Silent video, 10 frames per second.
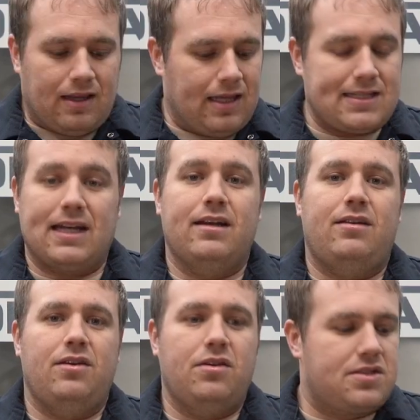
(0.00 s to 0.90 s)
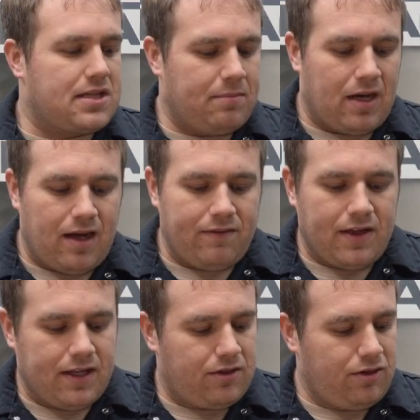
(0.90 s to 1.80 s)
Let's get into some of
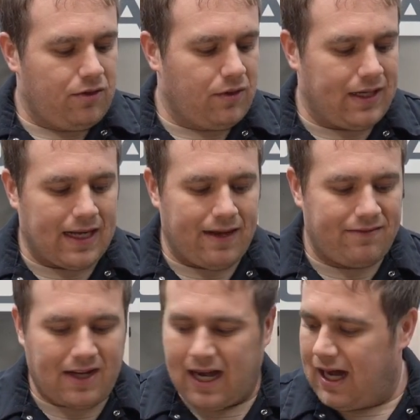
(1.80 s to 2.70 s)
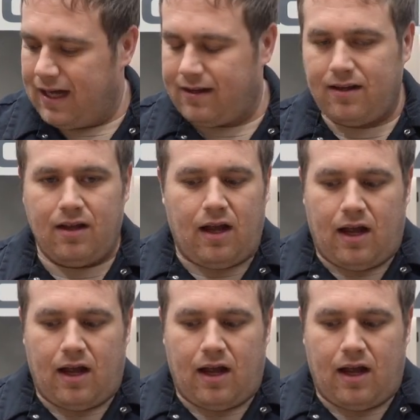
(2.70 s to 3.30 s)
the tooling I've got.